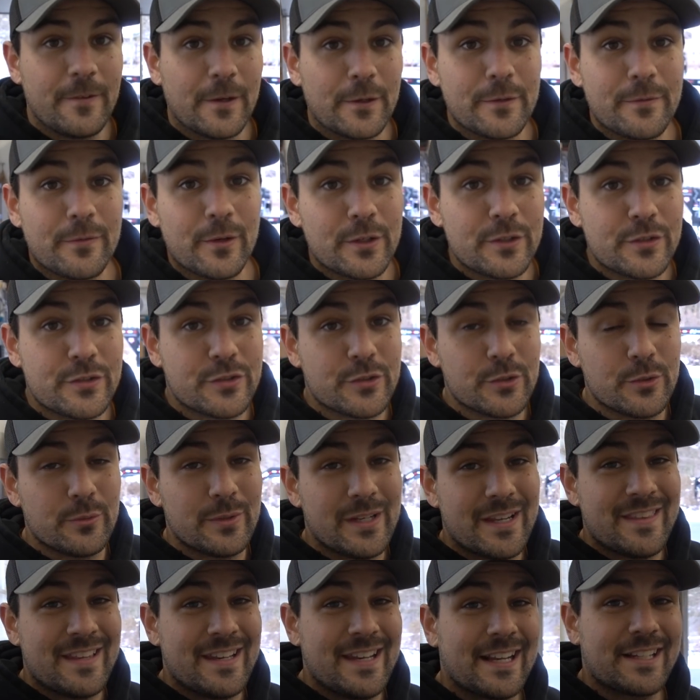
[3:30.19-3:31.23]
very, very
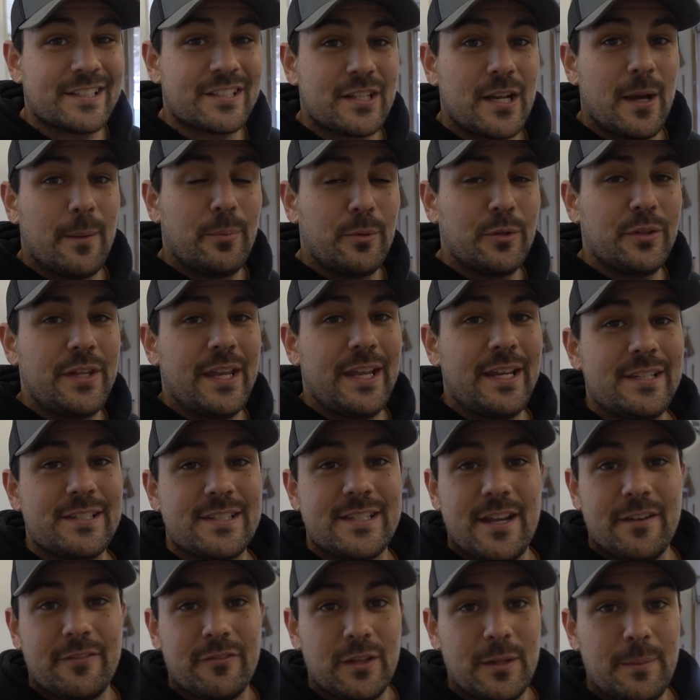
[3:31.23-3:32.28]
soon in the next couple days,
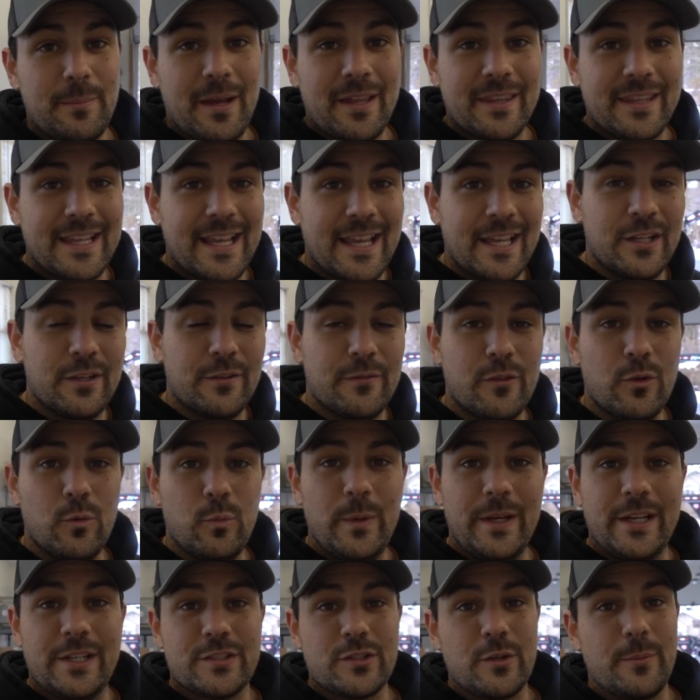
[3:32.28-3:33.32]
definitely by the end of the
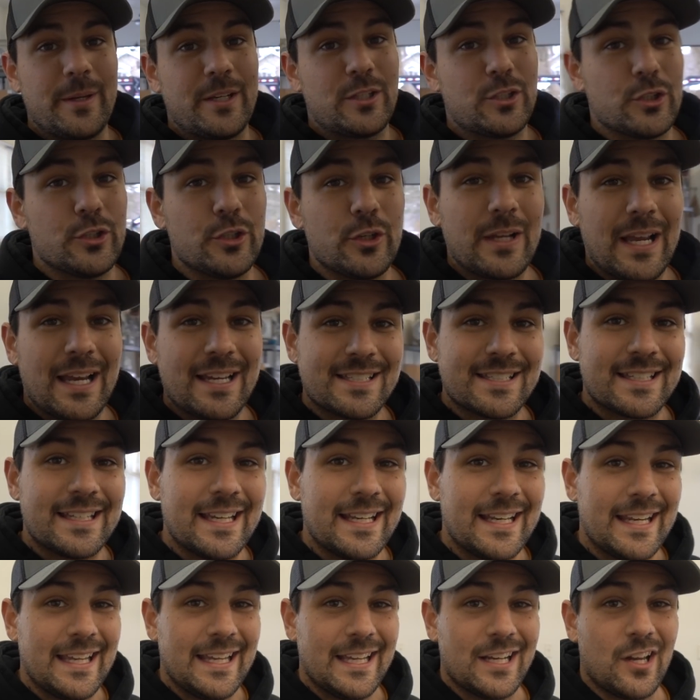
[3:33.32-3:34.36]
week. So make sure you guys
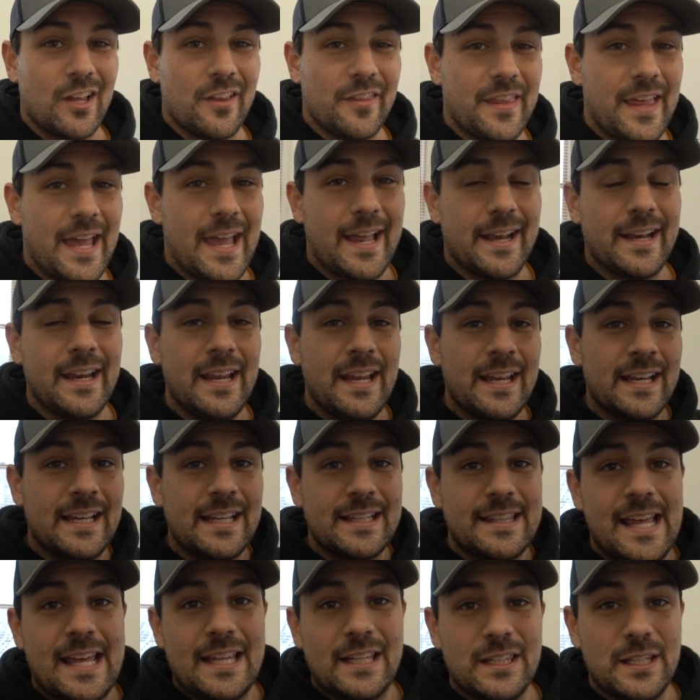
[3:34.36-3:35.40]
get in on that,
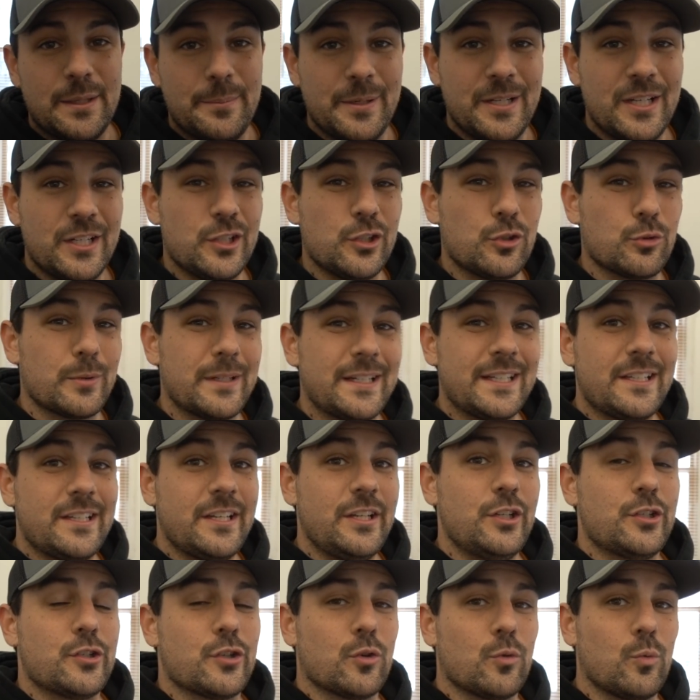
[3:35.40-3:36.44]
get that limited green
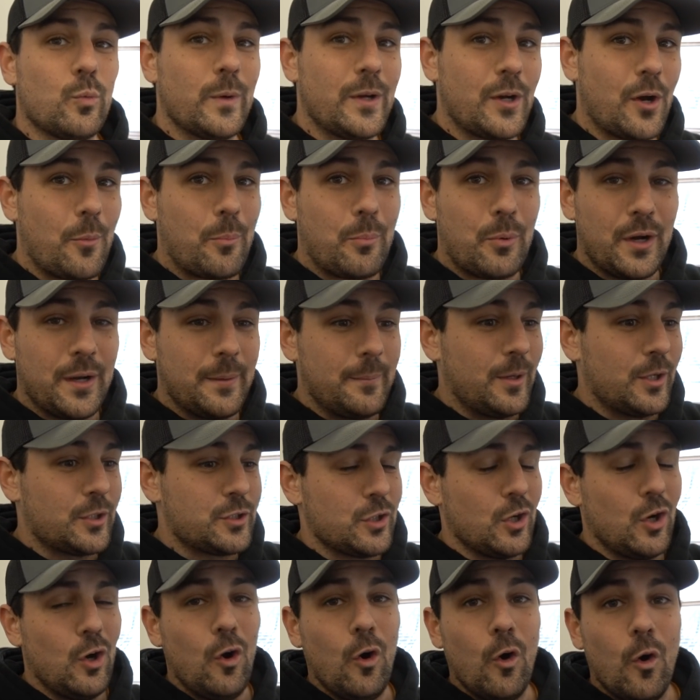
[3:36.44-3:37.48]
t-shirt. We are pretty
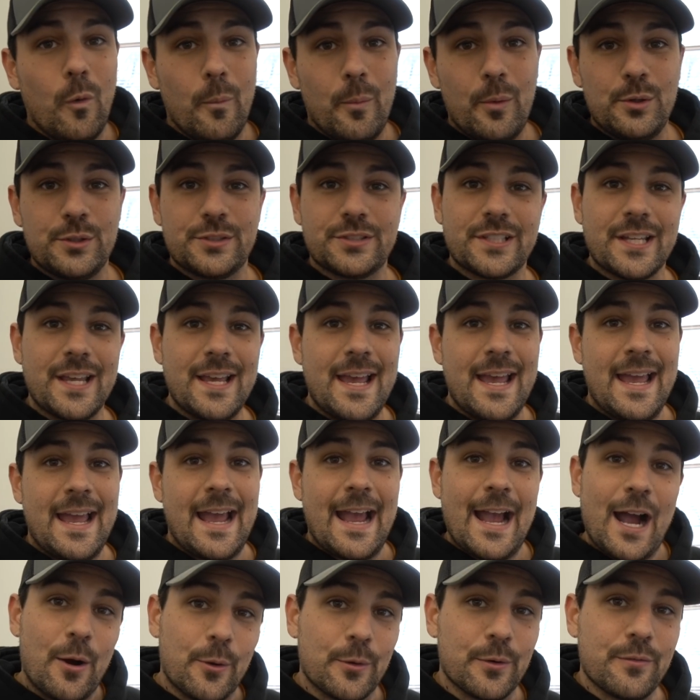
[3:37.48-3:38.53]
much almost
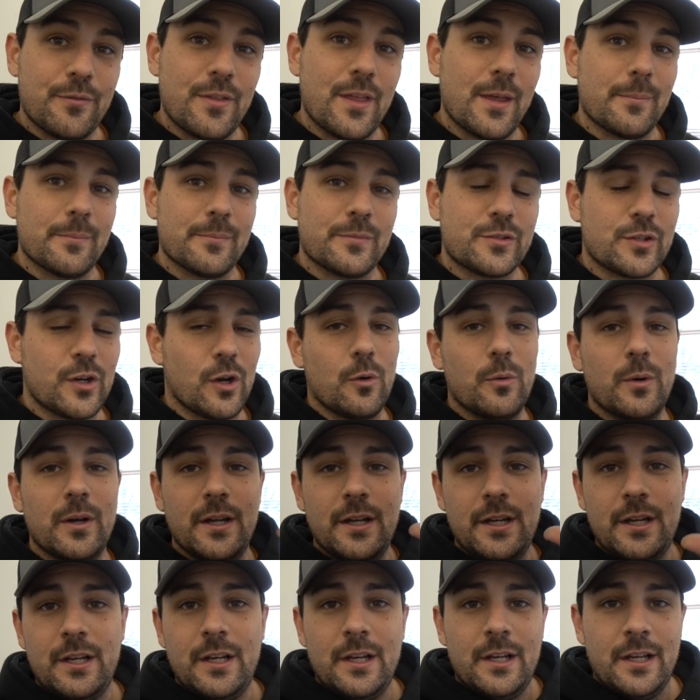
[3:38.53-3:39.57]
out of them. So
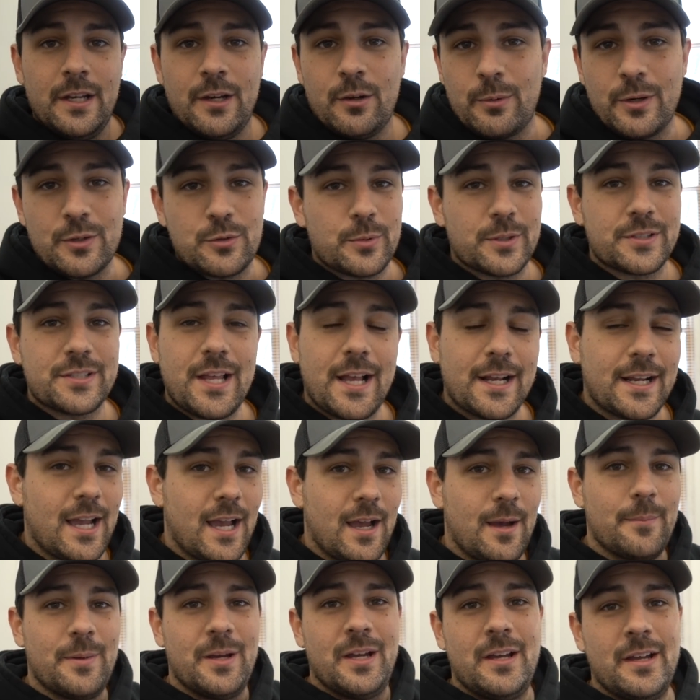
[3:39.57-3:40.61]

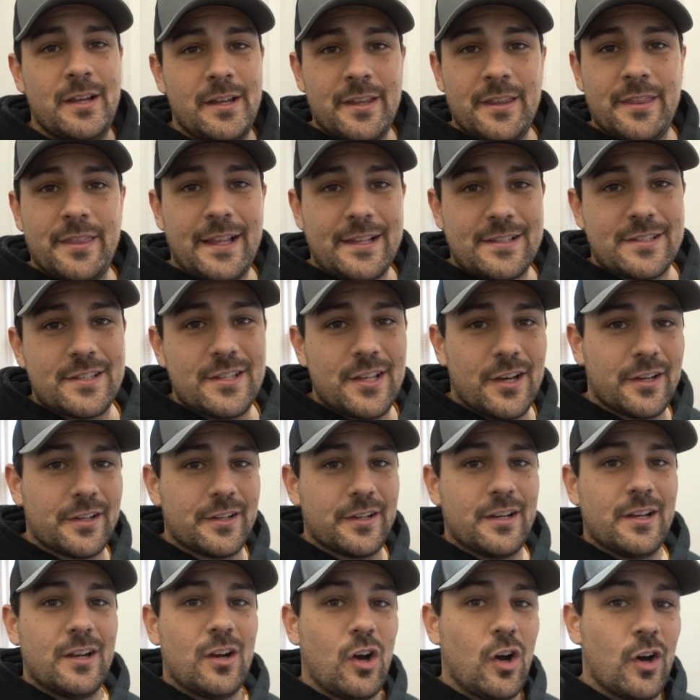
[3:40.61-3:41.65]
wrenchworkz.com. That's
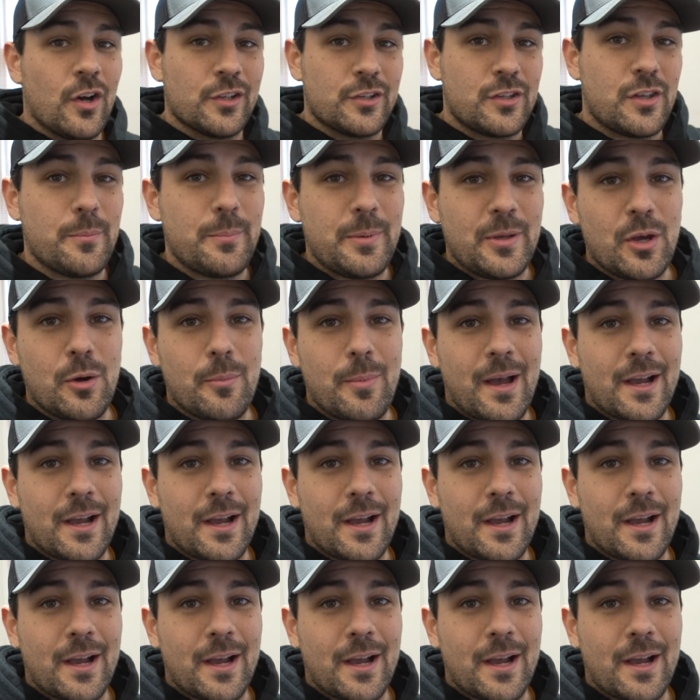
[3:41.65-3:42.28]
done. On to the P.O.